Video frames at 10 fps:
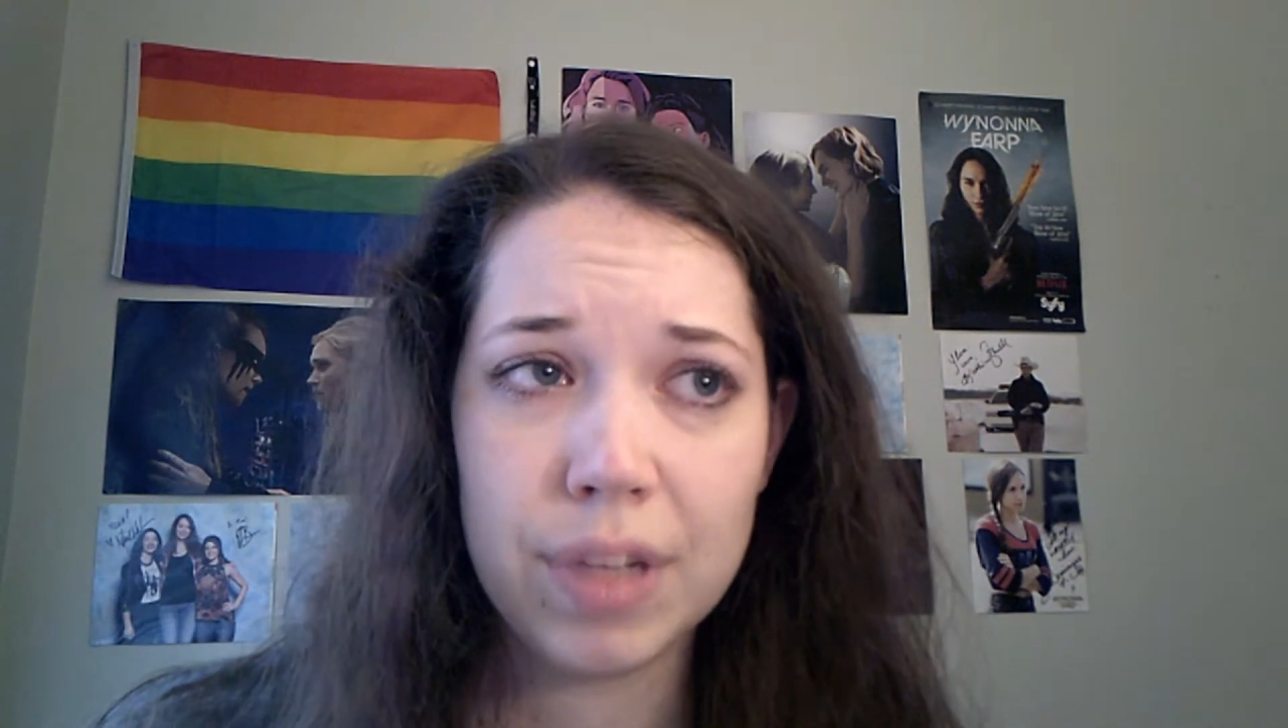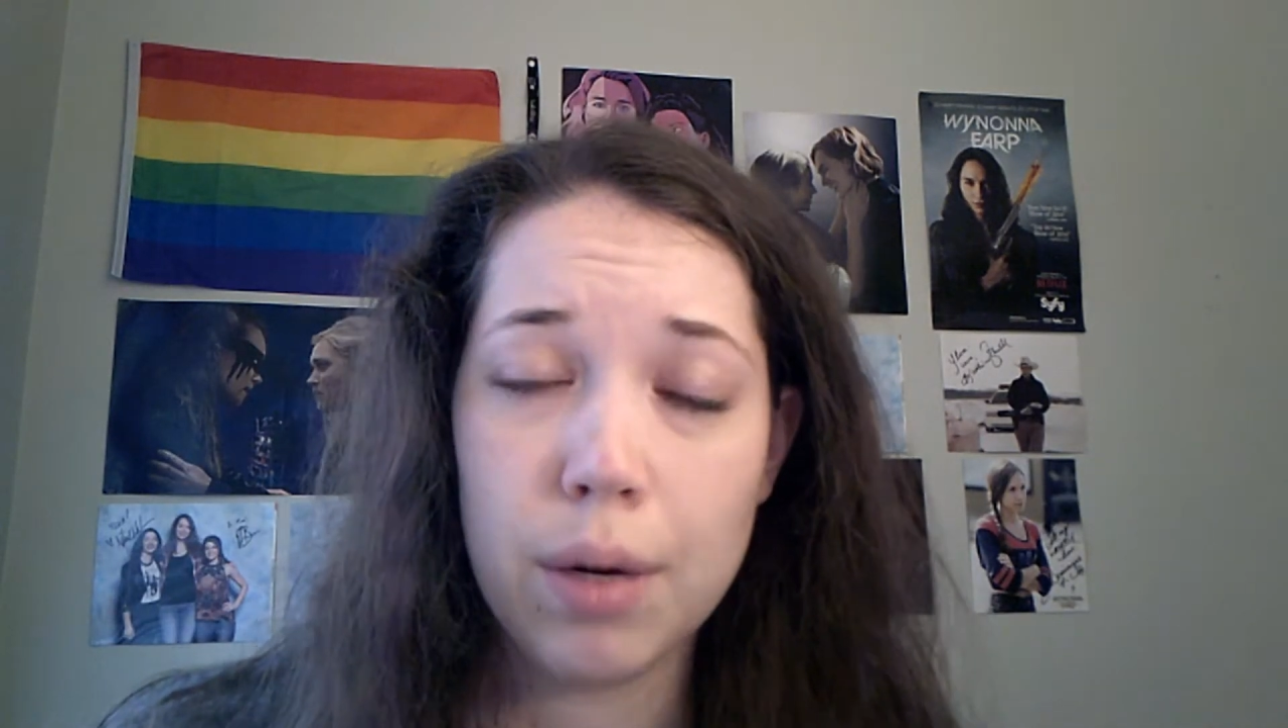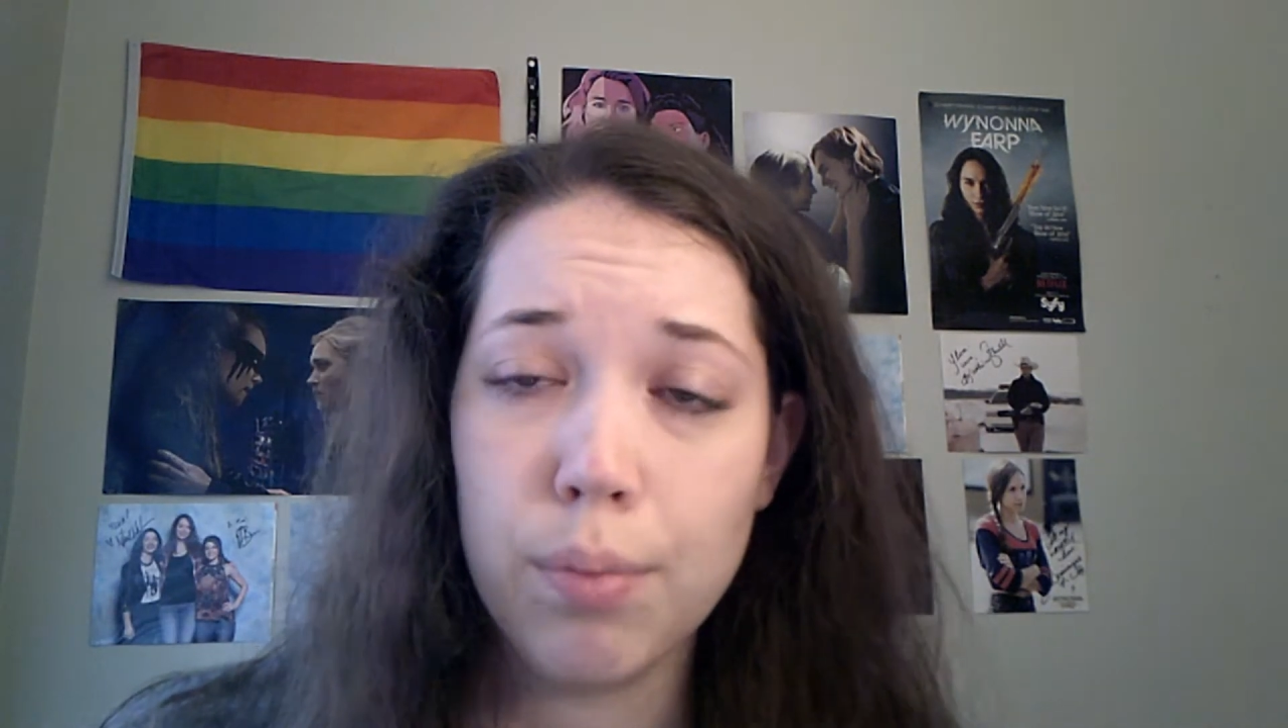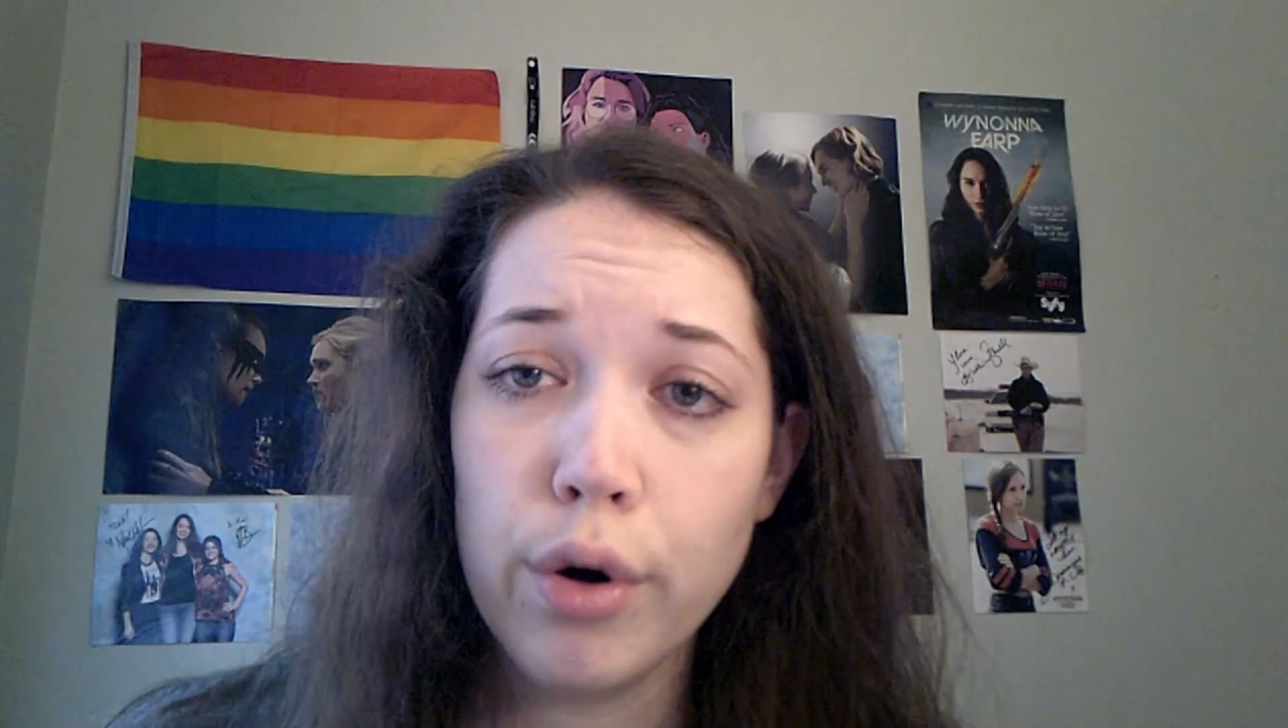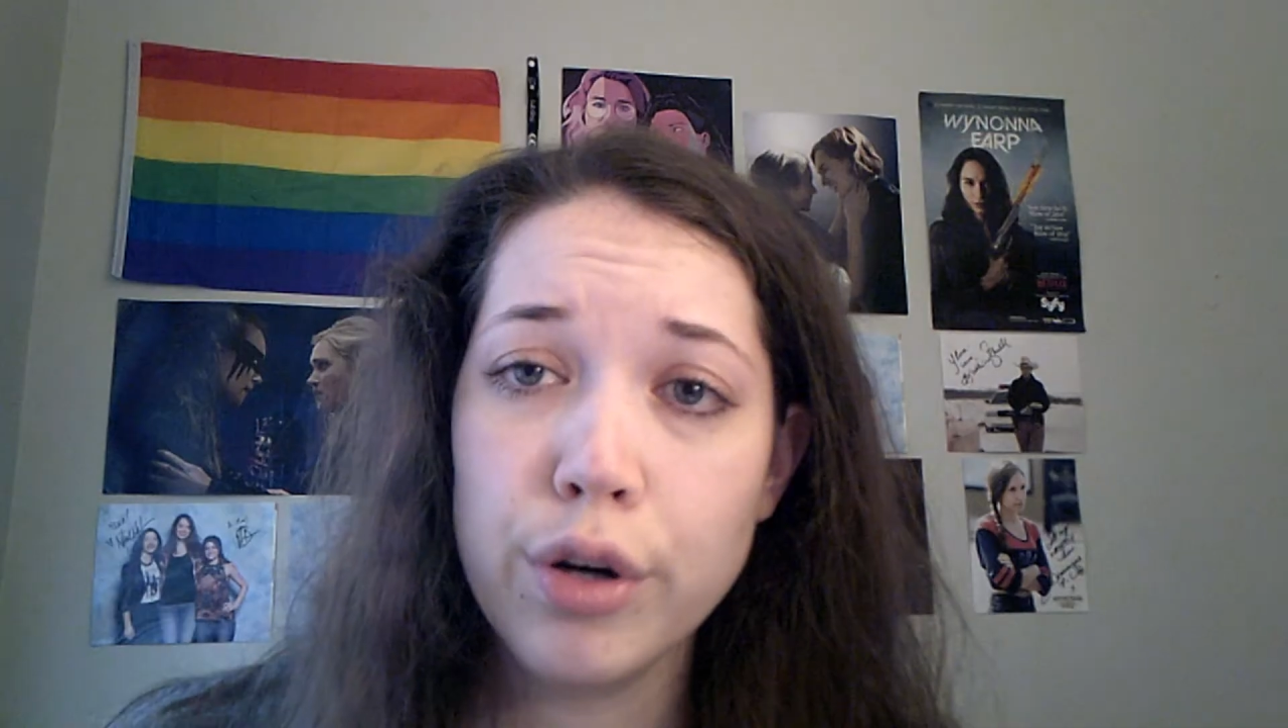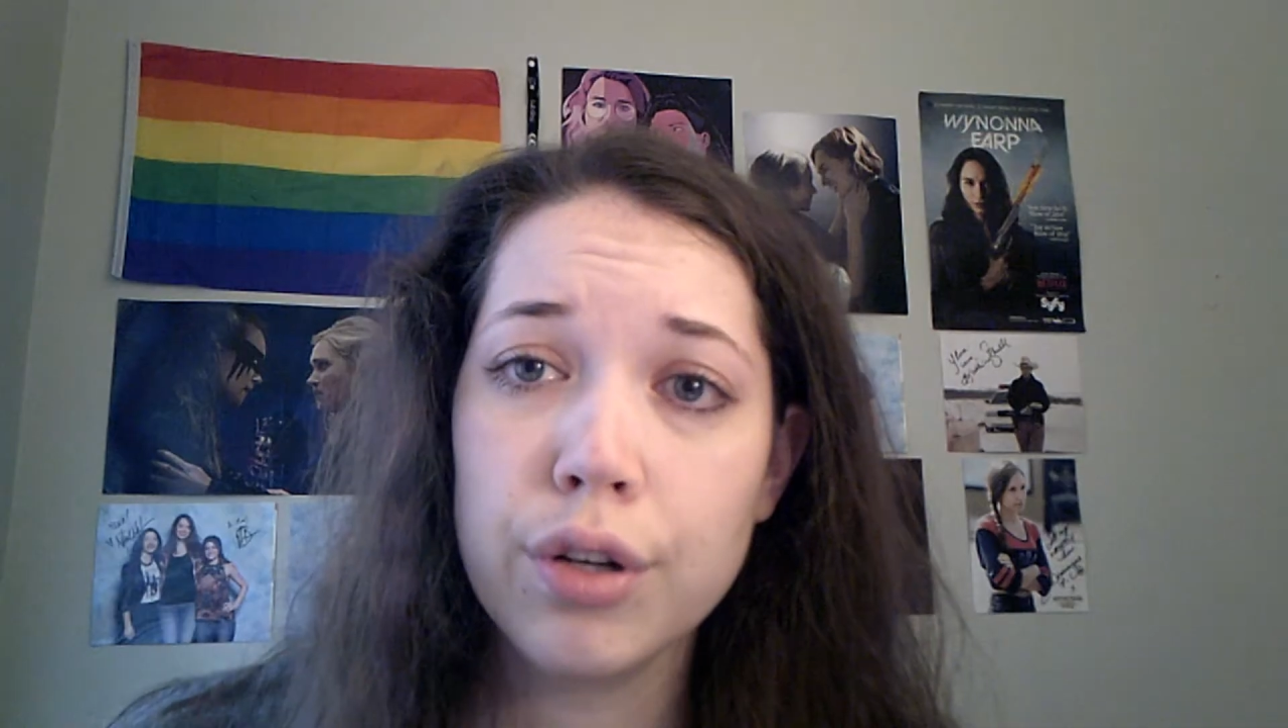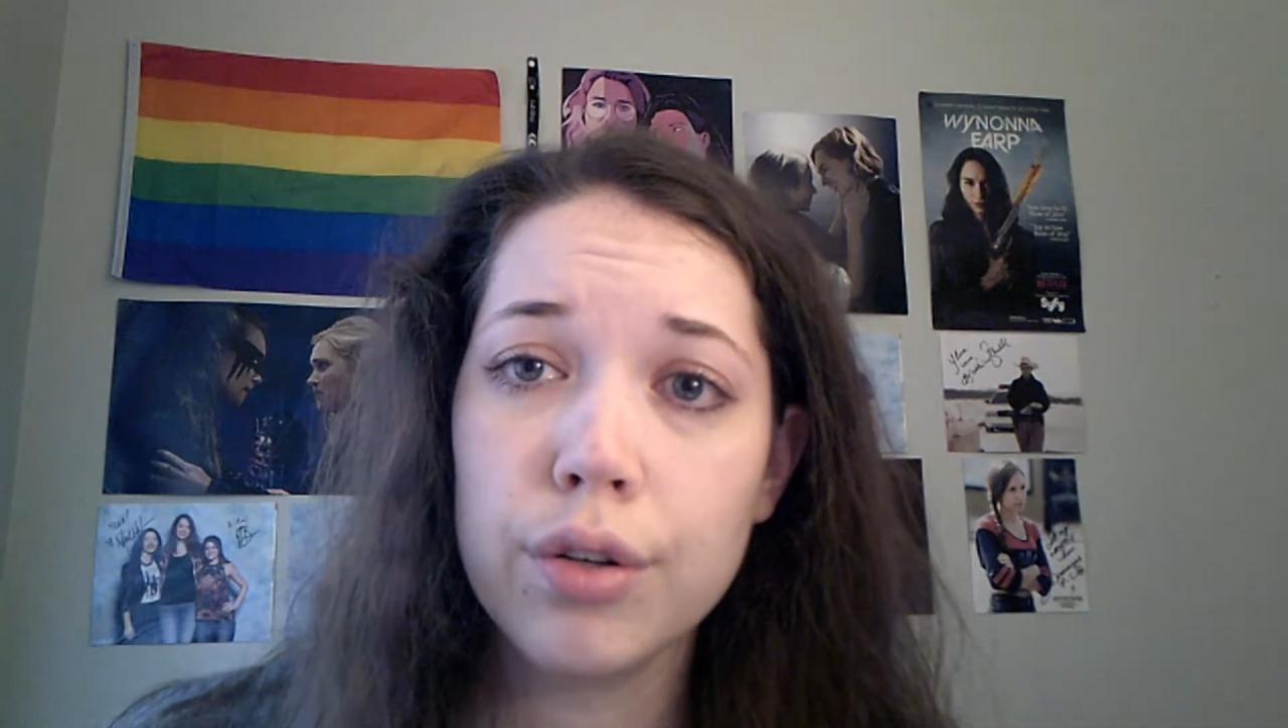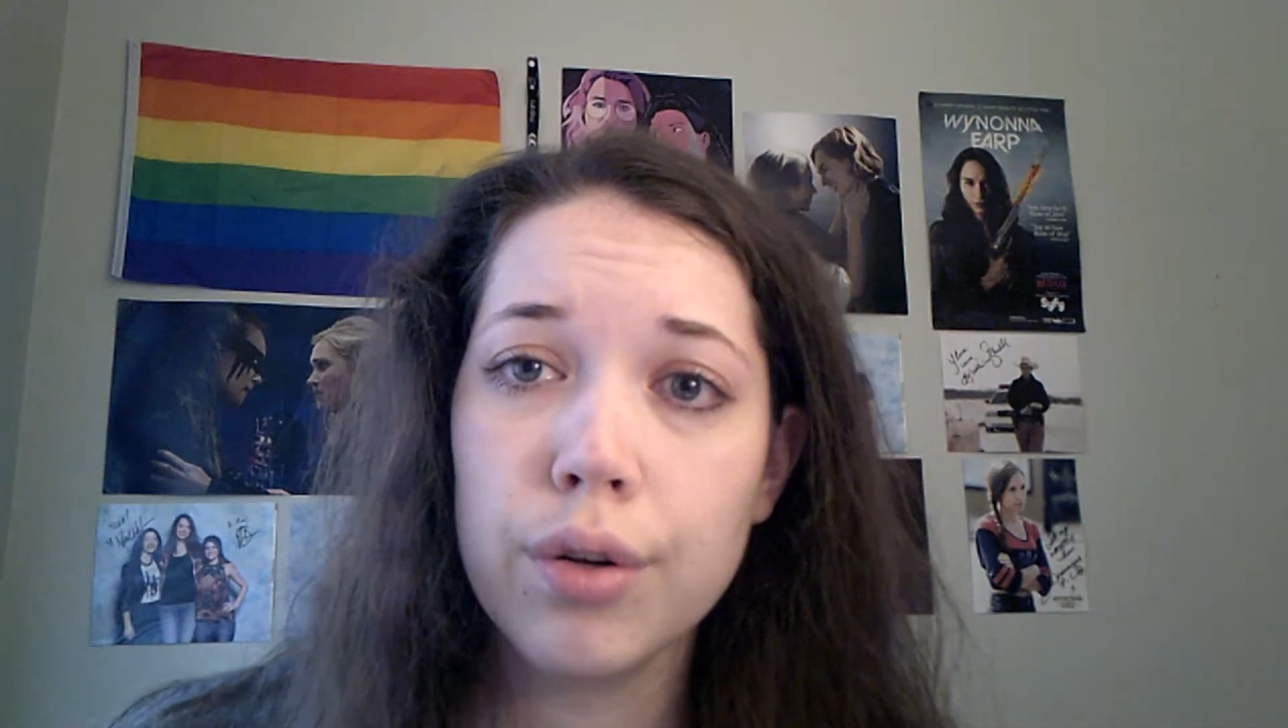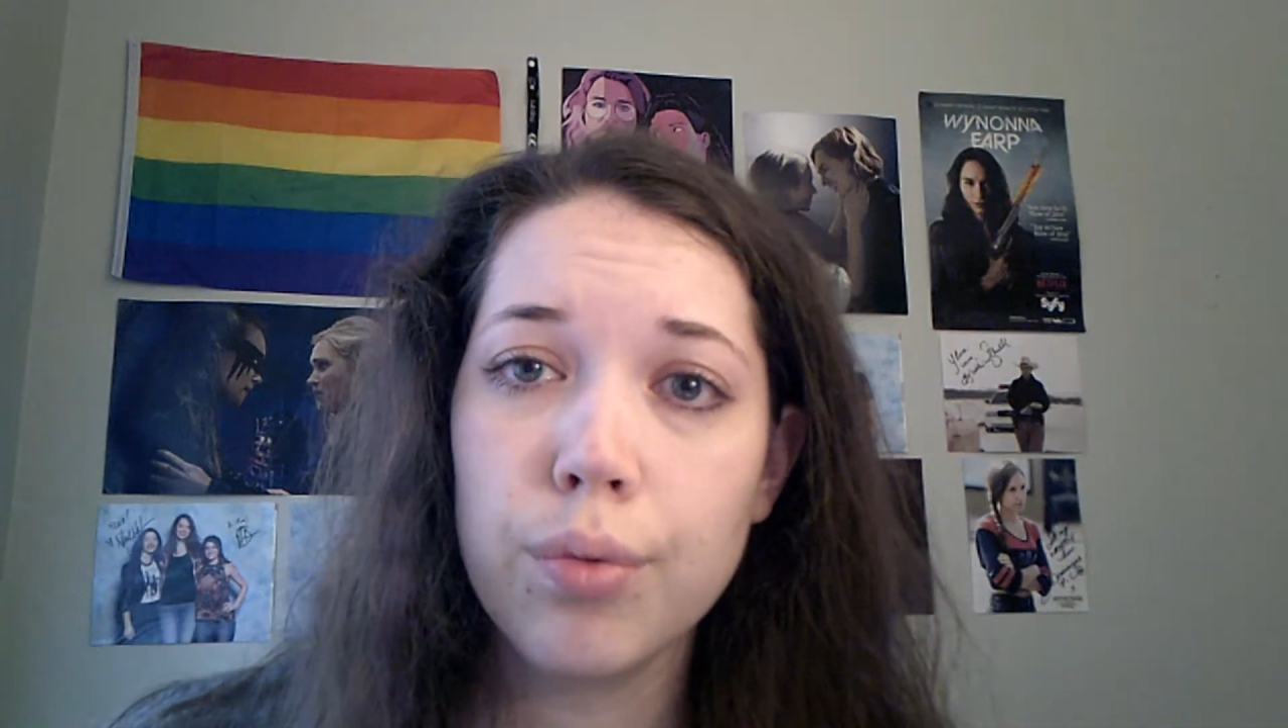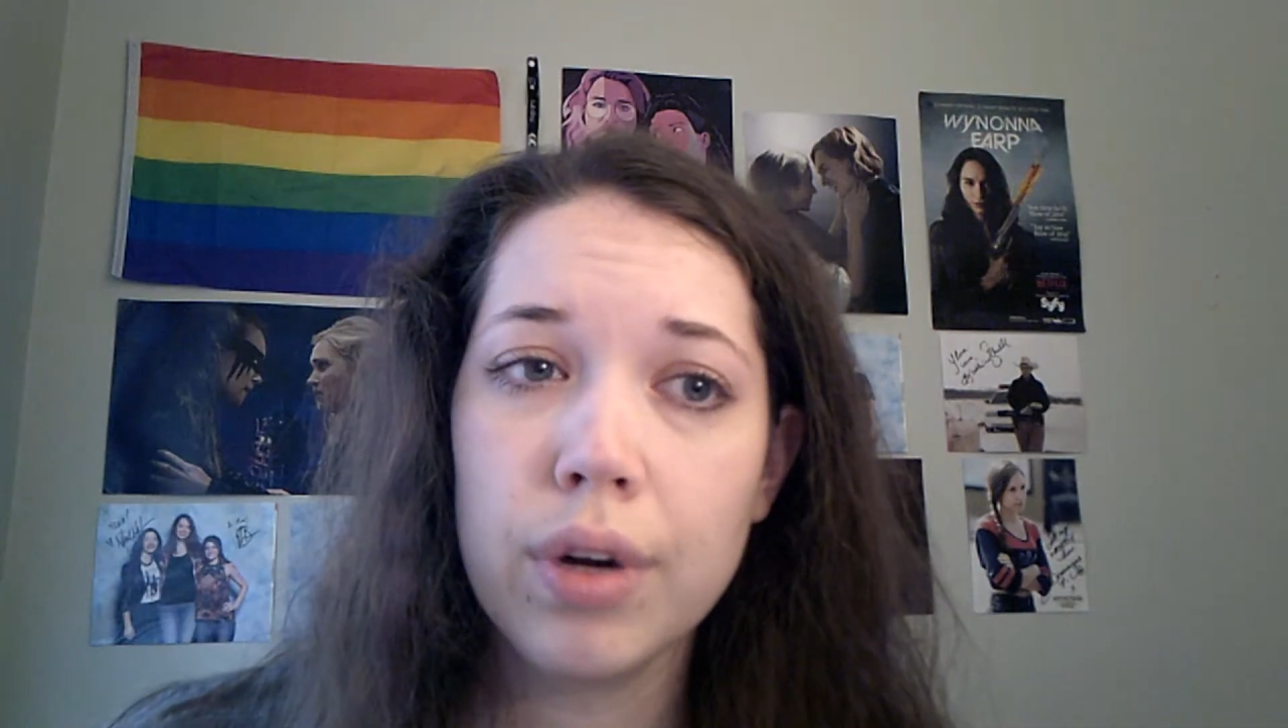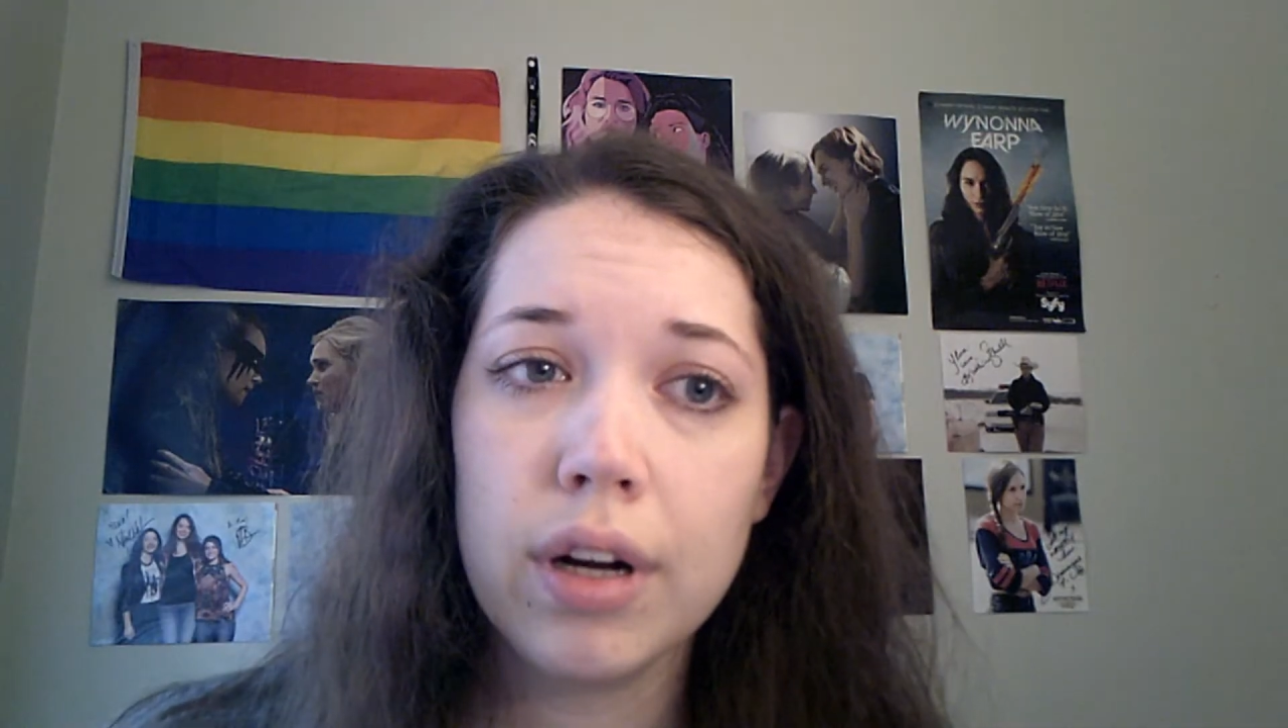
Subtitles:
get emotional when